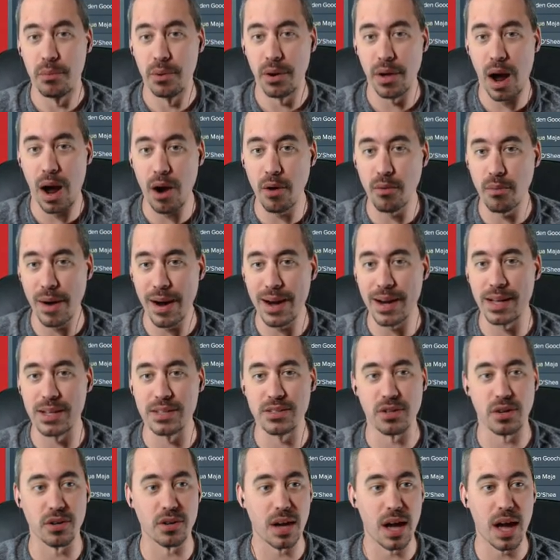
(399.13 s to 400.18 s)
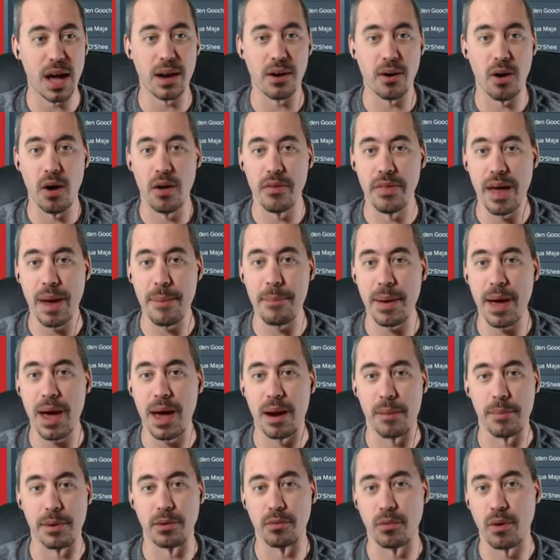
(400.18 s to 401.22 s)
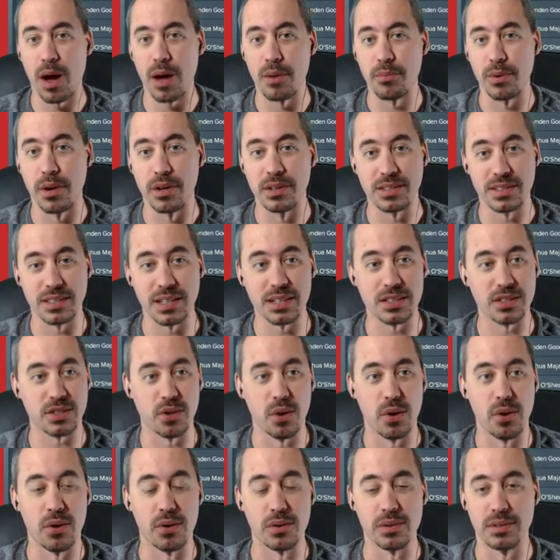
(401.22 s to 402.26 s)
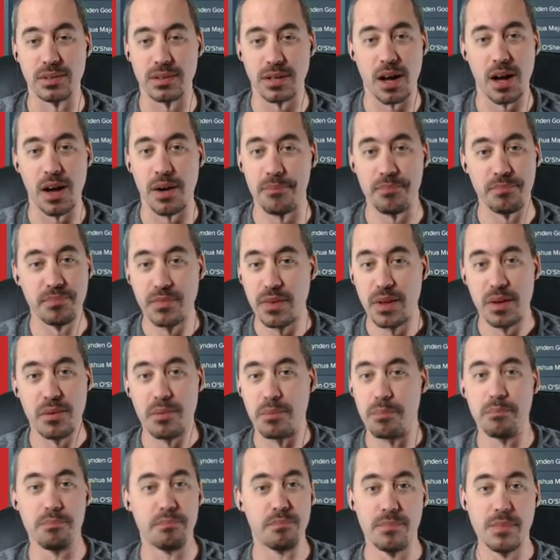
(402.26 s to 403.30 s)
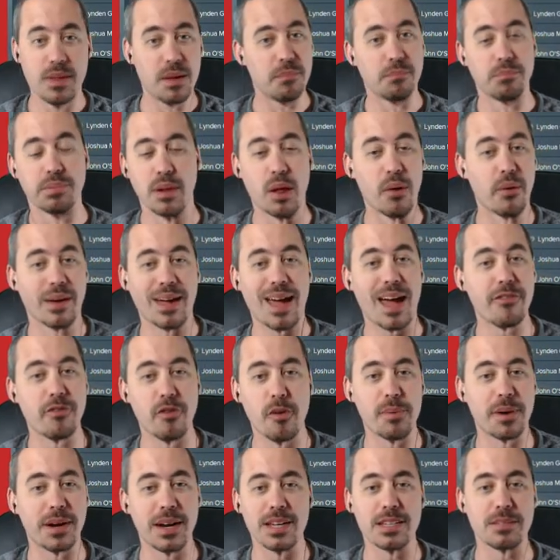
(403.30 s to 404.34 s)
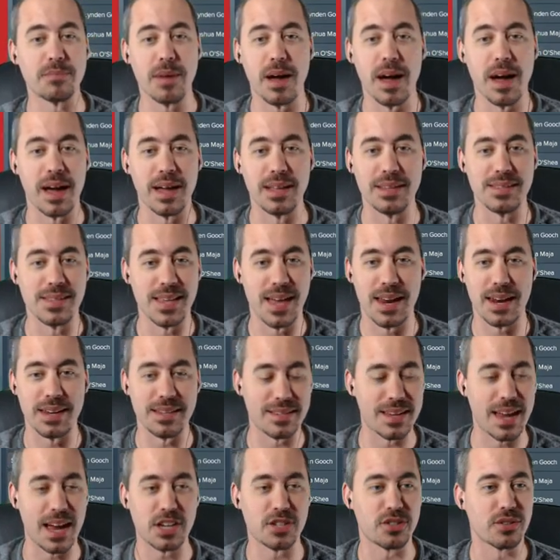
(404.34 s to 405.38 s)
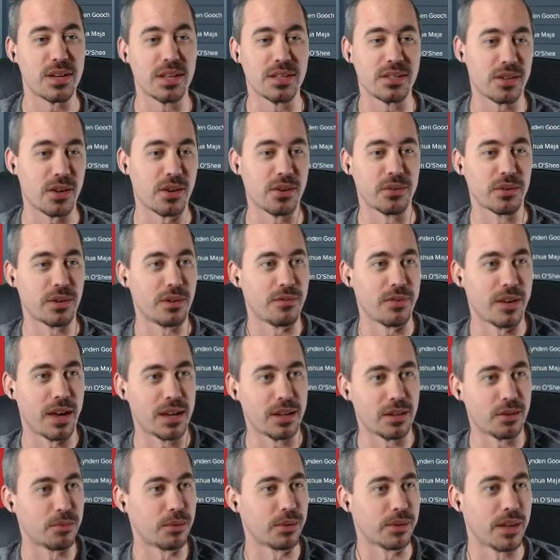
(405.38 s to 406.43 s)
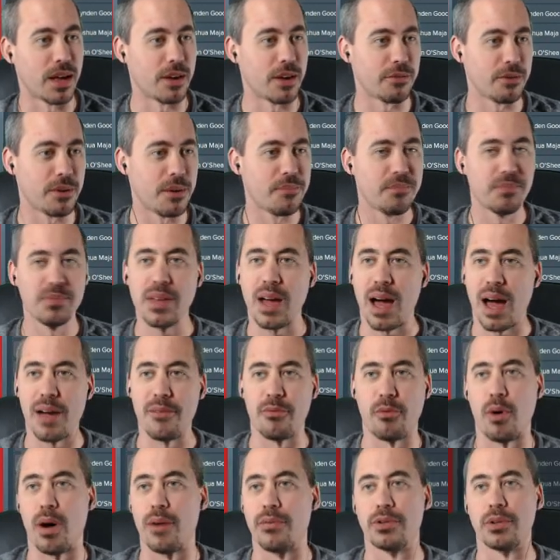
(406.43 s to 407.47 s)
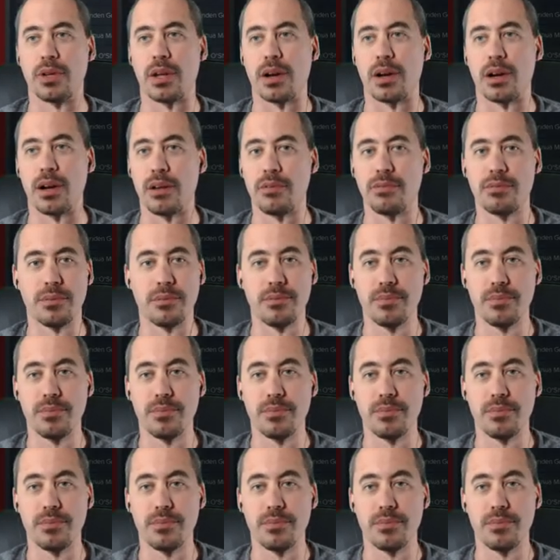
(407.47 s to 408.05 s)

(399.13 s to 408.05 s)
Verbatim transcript: Our ratings are not all that bad. I mean, Rodwell six goals, uh, blowing everybody's minds that is actually a Sunderland fan in real life. I've waffled on enough.